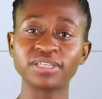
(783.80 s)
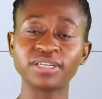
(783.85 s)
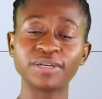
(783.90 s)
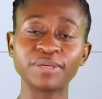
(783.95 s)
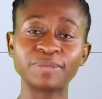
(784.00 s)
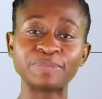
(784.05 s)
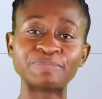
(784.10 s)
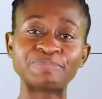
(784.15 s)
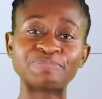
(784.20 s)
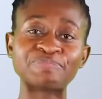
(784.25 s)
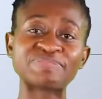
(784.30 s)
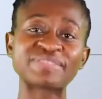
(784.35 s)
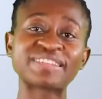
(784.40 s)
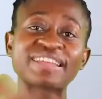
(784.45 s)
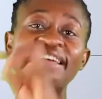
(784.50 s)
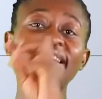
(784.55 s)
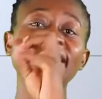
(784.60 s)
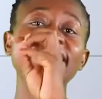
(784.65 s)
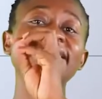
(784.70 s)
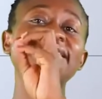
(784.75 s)

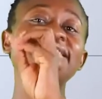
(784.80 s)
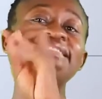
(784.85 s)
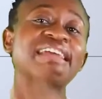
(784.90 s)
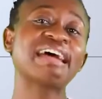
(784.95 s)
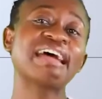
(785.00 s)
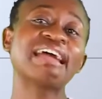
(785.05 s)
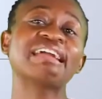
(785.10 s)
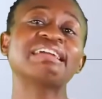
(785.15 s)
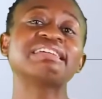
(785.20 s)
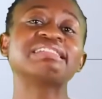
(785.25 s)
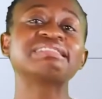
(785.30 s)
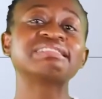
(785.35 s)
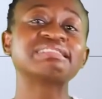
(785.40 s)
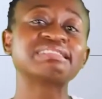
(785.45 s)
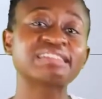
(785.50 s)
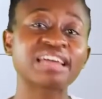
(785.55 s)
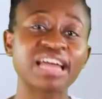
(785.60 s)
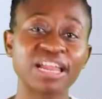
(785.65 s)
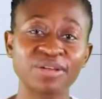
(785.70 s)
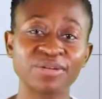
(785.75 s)
9
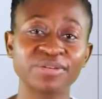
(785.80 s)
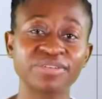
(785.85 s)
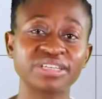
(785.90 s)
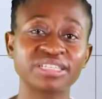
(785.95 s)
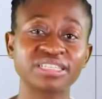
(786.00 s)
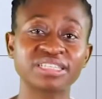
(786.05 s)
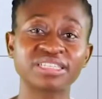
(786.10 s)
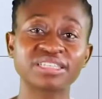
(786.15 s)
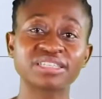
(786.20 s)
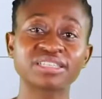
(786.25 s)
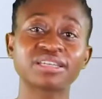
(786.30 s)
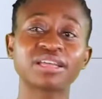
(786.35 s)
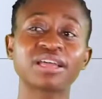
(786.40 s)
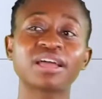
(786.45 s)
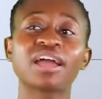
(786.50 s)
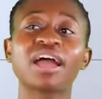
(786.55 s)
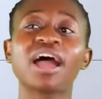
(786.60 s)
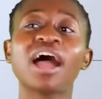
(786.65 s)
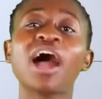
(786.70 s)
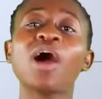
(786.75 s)
calories.
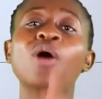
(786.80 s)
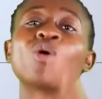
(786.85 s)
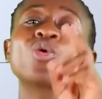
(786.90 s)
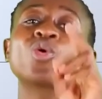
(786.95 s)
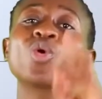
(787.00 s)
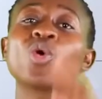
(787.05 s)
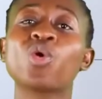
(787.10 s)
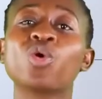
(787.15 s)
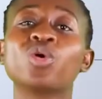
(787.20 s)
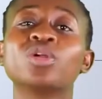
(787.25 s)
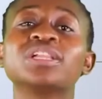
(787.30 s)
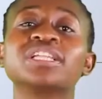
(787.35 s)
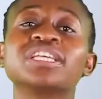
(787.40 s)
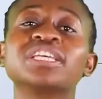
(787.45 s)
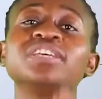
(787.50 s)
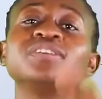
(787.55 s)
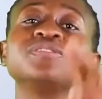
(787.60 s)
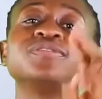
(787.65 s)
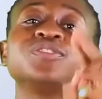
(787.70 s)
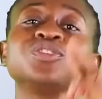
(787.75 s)
Alcohol
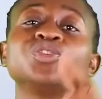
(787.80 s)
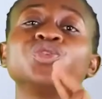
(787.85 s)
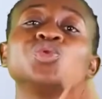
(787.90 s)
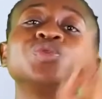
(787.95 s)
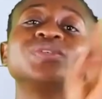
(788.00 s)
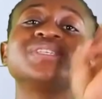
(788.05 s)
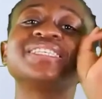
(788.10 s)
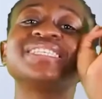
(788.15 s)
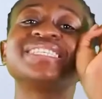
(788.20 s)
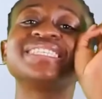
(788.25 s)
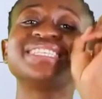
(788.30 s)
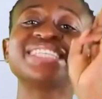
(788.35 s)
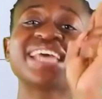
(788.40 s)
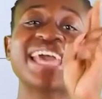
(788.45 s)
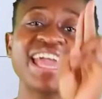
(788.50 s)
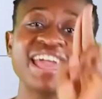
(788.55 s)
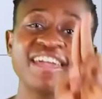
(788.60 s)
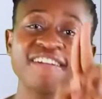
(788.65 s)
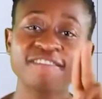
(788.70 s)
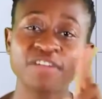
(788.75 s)
gives you
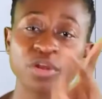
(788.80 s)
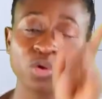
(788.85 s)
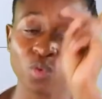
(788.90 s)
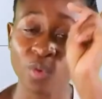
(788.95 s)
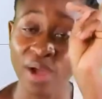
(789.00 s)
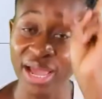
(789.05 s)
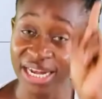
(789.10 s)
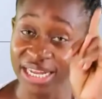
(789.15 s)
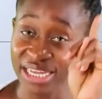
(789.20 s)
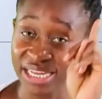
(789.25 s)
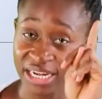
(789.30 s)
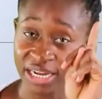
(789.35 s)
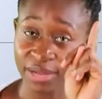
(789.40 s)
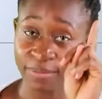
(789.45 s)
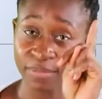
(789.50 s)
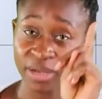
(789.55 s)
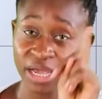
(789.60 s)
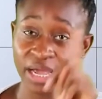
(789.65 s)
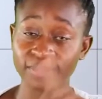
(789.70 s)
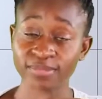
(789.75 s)
7. 1
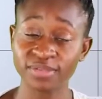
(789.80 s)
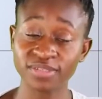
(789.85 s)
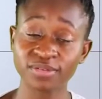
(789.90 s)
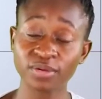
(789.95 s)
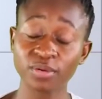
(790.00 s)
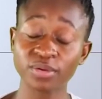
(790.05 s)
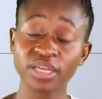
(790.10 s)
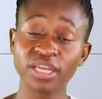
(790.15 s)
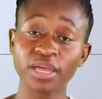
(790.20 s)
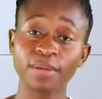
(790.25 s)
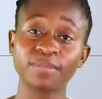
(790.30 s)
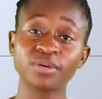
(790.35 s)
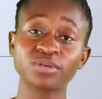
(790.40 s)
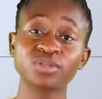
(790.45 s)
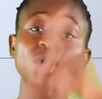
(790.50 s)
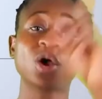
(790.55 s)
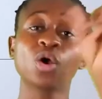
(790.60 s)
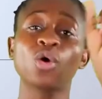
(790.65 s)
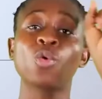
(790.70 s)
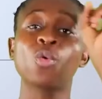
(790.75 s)
gram, I'm talking about
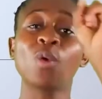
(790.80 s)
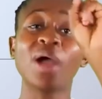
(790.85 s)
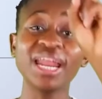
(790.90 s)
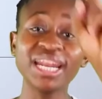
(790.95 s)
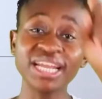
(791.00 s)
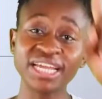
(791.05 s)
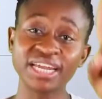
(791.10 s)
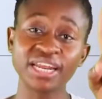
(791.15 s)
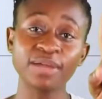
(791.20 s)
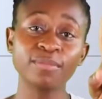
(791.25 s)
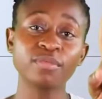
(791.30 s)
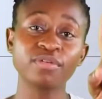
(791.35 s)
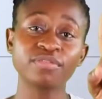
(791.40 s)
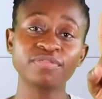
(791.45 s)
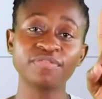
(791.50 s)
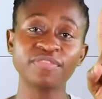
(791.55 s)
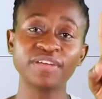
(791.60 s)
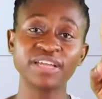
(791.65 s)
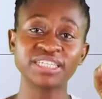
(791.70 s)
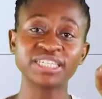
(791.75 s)
1 gram of
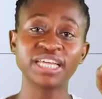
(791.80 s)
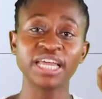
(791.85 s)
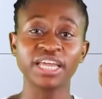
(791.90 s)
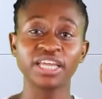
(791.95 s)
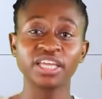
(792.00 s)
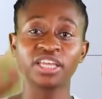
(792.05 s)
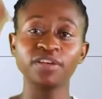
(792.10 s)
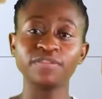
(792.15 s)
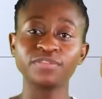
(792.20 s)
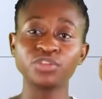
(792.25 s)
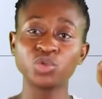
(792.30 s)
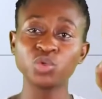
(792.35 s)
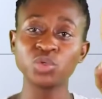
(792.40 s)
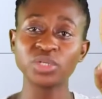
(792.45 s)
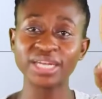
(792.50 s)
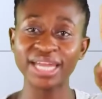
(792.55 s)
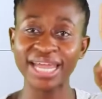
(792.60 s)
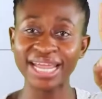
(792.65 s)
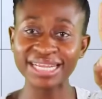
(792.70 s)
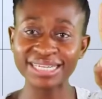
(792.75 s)
fat gives you
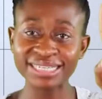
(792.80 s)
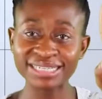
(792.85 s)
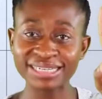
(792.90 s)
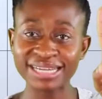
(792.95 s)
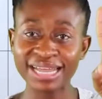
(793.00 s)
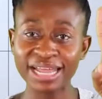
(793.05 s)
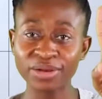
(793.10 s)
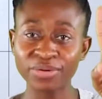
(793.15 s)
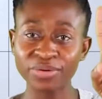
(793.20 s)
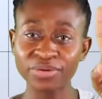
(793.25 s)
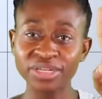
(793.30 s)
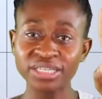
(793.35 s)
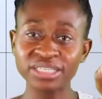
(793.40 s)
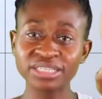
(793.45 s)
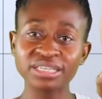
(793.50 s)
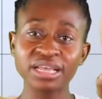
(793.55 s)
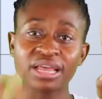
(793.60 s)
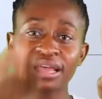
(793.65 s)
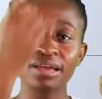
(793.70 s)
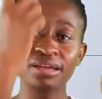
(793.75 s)
9
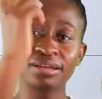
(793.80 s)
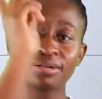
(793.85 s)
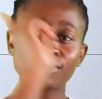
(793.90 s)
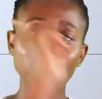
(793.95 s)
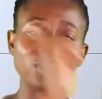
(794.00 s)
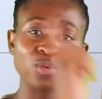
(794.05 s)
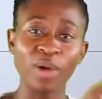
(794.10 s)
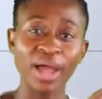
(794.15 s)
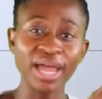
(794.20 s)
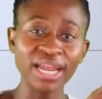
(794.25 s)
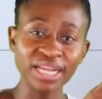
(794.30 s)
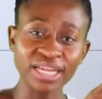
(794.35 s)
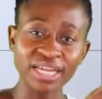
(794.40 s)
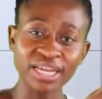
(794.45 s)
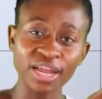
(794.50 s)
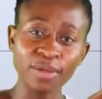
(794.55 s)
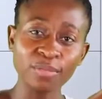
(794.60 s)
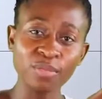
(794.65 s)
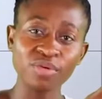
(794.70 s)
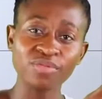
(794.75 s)
calories. 1
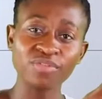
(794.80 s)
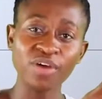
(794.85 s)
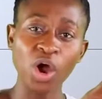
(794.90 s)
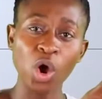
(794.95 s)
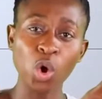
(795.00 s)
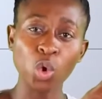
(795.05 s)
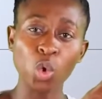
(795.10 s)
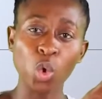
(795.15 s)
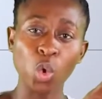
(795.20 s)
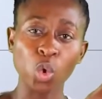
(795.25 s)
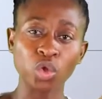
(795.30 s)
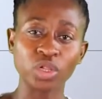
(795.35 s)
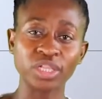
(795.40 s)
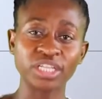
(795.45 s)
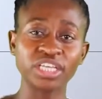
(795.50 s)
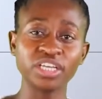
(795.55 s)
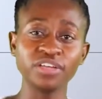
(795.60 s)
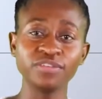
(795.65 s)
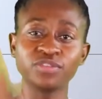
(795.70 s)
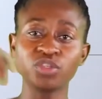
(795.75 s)
gram of alcohol
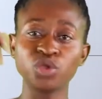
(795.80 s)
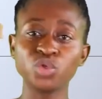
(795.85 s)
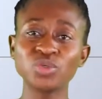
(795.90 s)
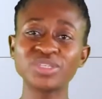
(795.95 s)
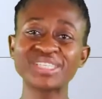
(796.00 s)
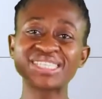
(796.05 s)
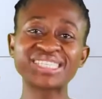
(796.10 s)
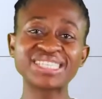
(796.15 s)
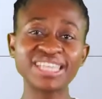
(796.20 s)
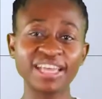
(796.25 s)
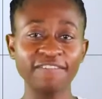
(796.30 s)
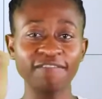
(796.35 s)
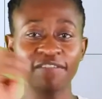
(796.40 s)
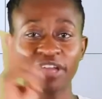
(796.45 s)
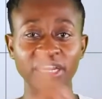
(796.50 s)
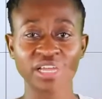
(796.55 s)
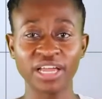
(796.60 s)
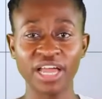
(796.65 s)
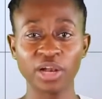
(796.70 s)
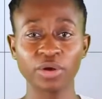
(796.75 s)
gives you
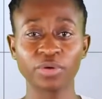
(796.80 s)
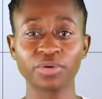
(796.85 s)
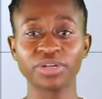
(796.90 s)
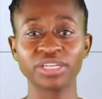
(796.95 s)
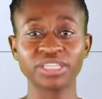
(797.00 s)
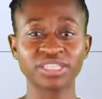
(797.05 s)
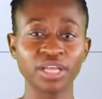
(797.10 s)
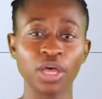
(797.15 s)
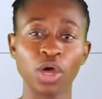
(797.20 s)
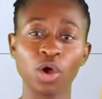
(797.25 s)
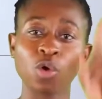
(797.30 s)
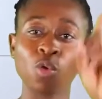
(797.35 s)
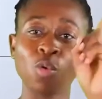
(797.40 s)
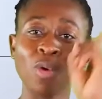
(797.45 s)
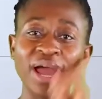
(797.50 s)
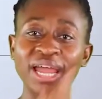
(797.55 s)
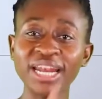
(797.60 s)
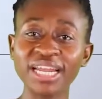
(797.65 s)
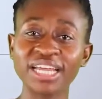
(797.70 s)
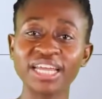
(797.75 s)
7 calories.
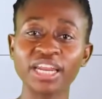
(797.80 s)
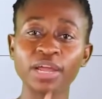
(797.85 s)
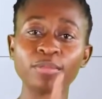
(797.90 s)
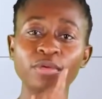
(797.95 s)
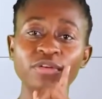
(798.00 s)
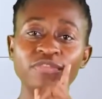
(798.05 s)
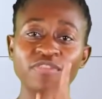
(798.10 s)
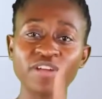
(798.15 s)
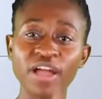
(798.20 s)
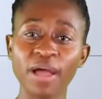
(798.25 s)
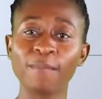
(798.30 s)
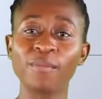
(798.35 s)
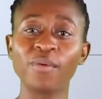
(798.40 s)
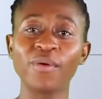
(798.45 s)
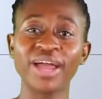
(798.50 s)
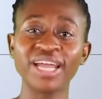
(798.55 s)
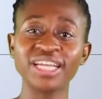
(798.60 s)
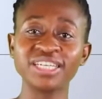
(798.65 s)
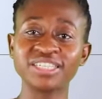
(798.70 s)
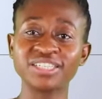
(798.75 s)
1 gram of
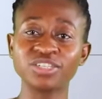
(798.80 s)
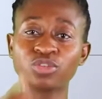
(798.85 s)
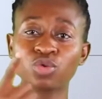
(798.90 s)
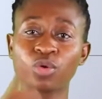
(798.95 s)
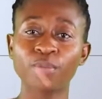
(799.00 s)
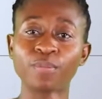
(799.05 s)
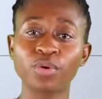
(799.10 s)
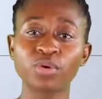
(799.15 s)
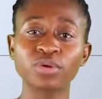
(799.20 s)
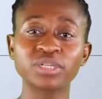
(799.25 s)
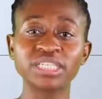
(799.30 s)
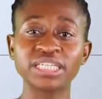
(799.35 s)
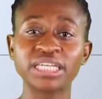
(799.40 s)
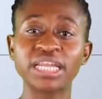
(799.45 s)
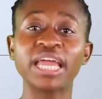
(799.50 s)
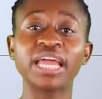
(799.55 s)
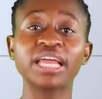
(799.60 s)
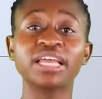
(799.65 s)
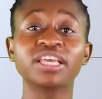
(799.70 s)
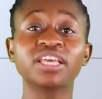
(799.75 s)
carbohydrate or
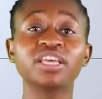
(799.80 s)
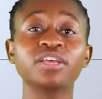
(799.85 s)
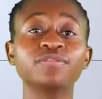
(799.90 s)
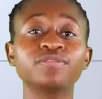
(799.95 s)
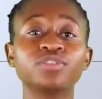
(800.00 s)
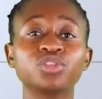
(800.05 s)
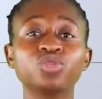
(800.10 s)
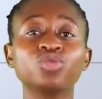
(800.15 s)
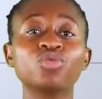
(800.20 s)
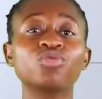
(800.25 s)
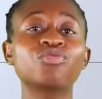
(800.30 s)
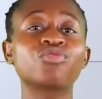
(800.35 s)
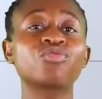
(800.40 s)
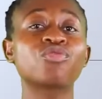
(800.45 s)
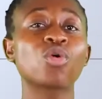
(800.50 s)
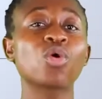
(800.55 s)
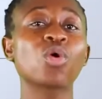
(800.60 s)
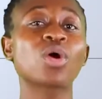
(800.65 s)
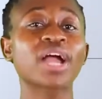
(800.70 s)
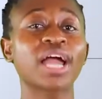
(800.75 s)
protein gives you
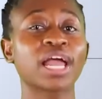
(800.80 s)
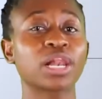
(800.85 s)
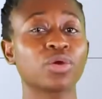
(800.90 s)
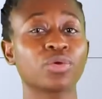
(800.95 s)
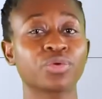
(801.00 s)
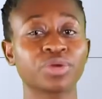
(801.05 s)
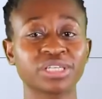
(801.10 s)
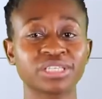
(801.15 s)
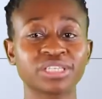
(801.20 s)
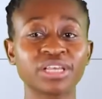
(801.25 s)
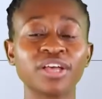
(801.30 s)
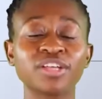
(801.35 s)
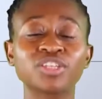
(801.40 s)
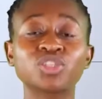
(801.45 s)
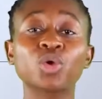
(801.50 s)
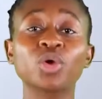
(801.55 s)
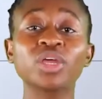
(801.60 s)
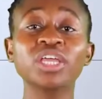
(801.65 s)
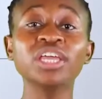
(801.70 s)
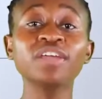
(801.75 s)
4 calories.
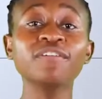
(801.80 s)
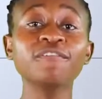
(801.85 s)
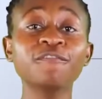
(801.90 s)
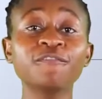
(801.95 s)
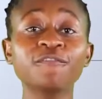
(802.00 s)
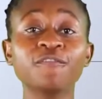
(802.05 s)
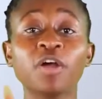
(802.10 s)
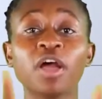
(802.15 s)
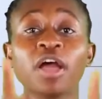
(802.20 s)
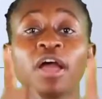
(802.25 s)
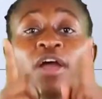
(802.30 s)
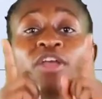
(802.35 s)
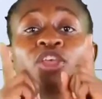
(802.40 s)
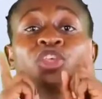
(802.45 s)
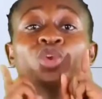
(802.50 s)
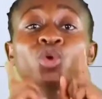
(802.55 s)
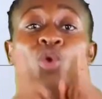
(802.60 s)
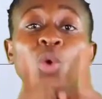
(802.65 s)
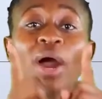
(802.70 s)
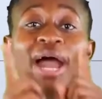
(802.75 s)
So if
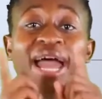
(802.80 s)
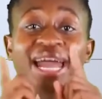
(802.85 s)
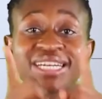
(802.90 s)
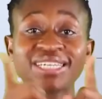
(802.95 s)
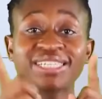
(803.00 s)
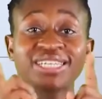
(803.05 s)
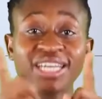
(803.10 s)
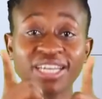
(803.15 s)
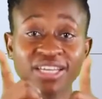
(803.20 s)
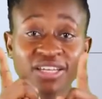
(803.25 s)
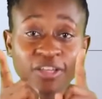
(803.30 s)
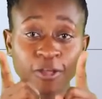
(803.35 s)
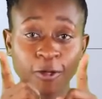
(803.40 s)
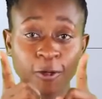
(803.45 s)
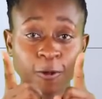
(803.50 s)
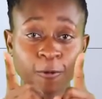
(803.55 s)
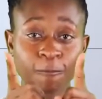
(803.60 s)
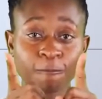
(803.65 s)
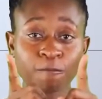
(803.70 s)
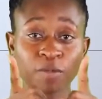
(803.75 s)
you are
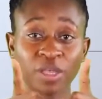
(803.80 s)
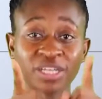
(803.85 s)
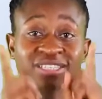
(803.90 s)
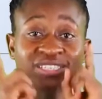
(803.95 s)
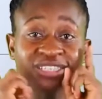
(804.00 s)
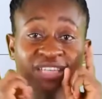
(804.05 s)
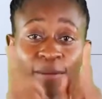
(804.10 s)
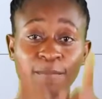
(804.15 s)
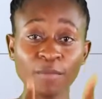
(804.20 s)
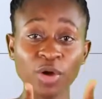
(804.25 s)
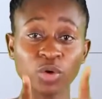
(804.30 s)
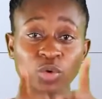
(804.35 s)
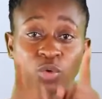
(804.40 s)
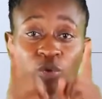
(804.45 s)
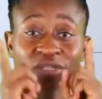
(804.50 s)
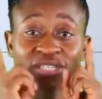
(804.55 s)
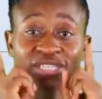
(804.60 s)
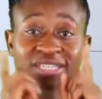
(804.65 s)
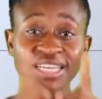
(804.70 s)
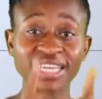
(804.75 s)
someone who
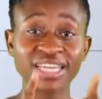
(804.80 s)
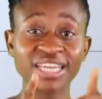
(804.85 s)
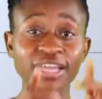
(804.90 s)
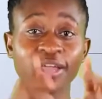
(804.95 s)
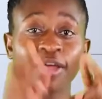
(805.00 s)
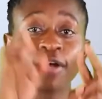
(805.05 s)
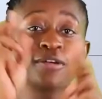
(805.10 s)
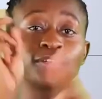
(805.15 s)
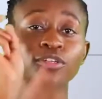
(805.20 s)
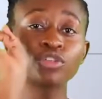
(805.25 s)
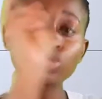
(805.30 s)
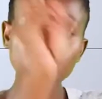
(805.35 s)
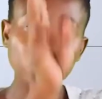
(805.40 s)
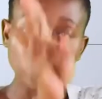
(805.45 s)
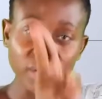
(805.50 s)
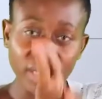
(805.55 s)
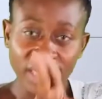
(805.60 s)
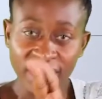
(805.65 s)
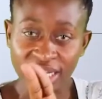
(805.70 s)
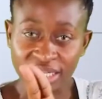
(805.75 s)
is taking
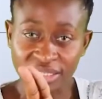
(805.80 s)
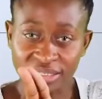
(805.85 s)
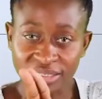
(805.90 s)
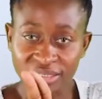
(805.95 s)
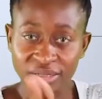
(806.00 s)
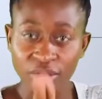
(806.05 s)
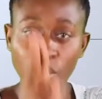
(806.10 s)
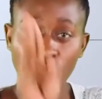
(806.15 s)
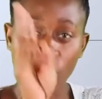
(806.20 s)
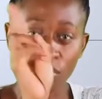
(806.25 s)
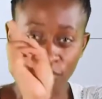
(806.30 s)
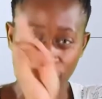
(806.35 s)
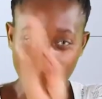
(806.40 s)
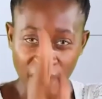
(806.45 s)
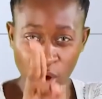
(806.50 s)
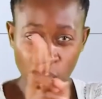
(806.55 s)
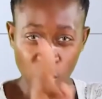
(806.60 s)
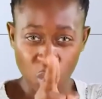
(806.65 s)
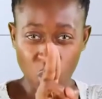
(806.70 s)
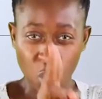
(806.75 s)
2 cans of
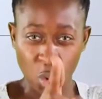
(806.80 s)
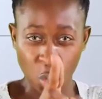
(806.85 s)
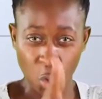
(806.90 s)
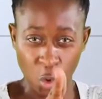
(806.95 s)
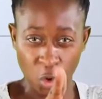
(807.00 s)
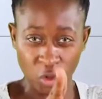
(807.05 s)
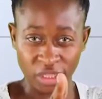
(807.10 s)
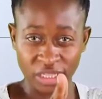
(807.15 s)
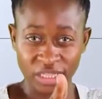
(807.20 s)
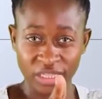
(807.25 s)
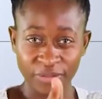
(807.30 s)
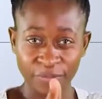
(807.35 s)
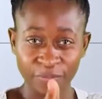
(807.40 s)
alcohol,